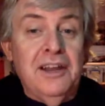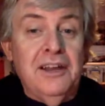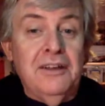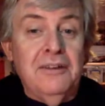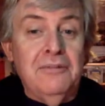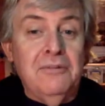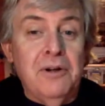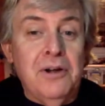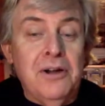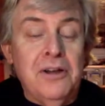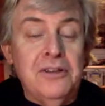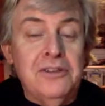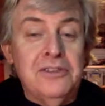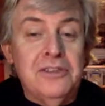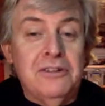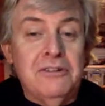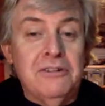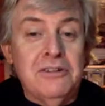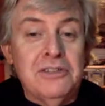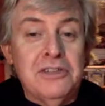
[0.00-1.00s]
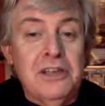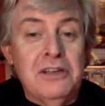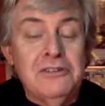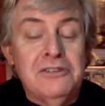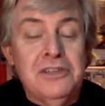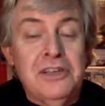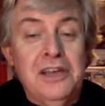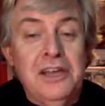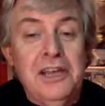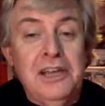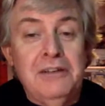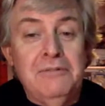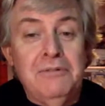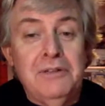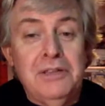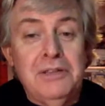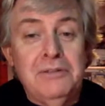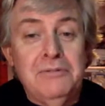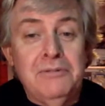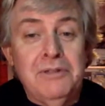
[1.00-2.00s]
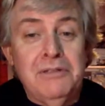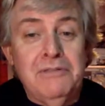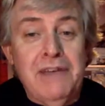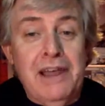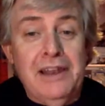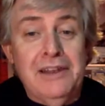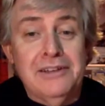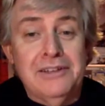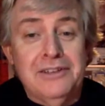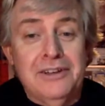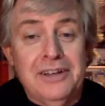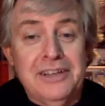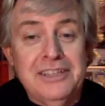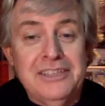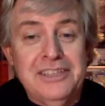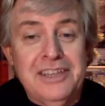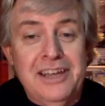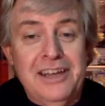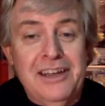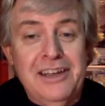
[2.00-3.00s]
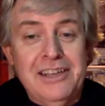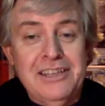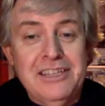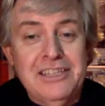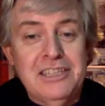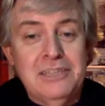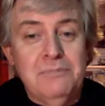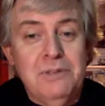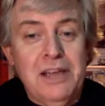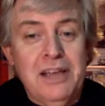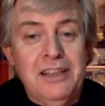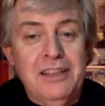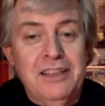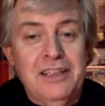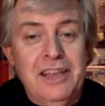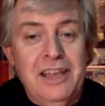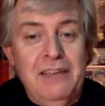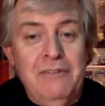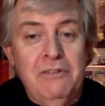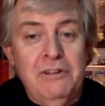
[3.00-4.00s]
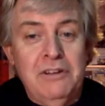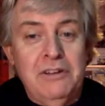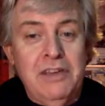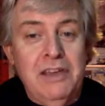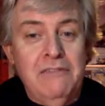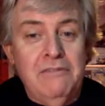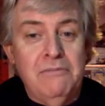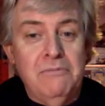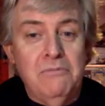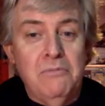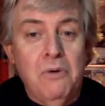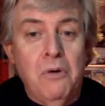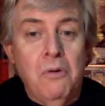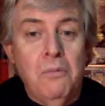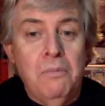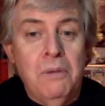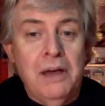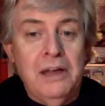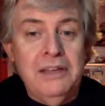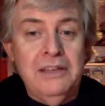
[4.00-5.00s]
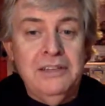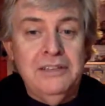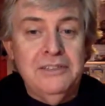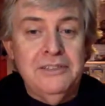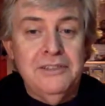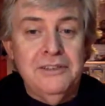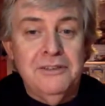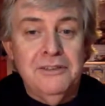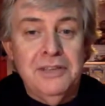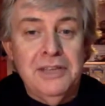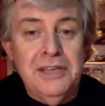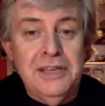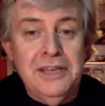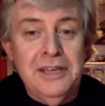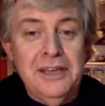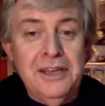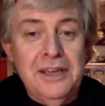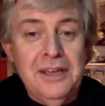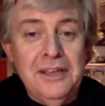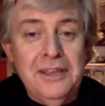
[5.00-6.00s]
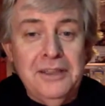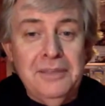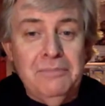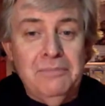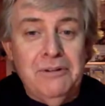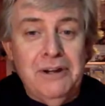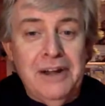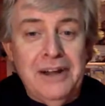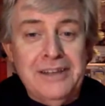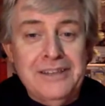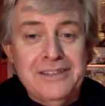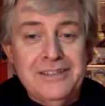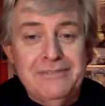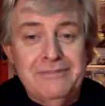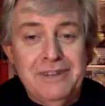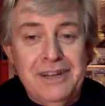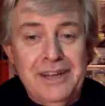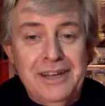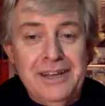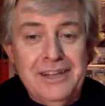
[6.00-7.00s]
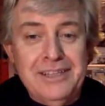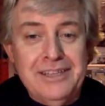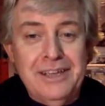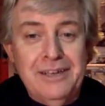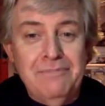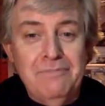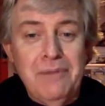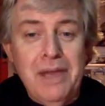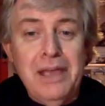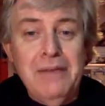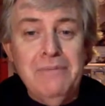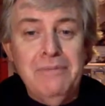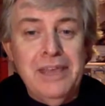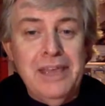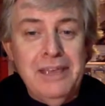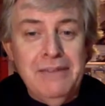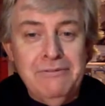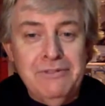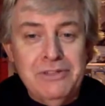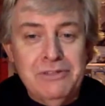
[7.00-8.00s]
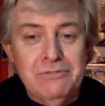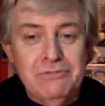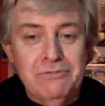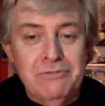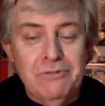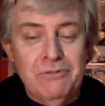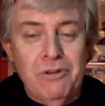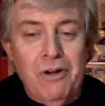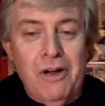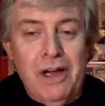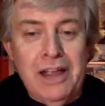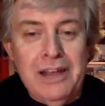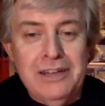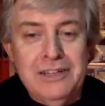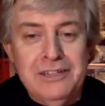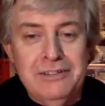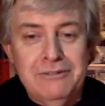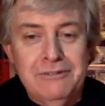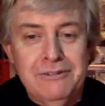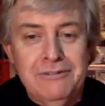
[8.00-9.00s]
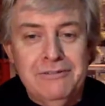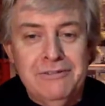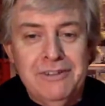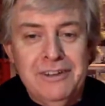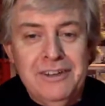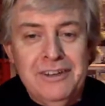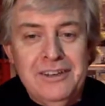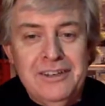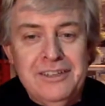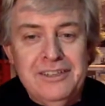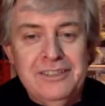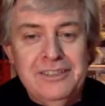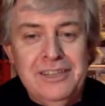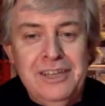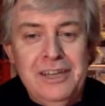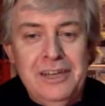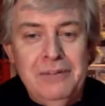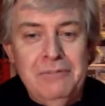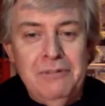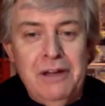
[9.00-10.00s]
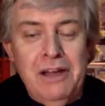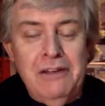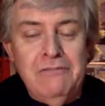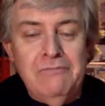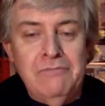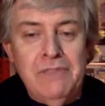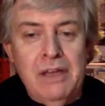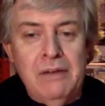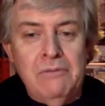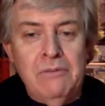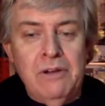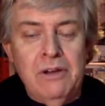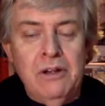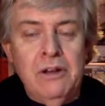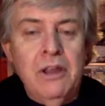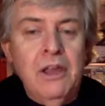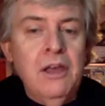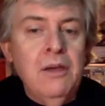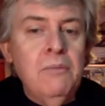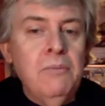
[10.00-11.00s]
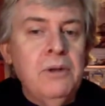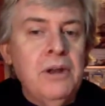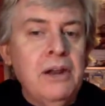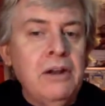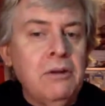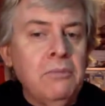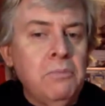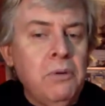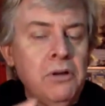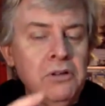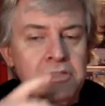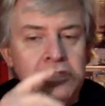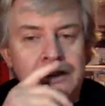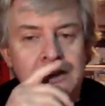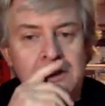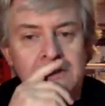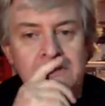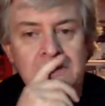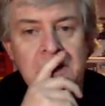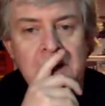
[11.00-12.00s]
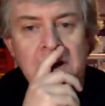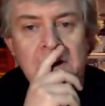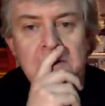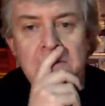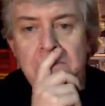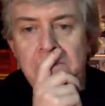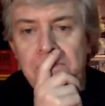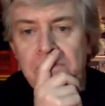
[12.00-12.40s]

words that are associated with Valentine's Day, I suspect that it would have given more bait to the press, really. So maybe he was right to have steered away from that word. But on a positive note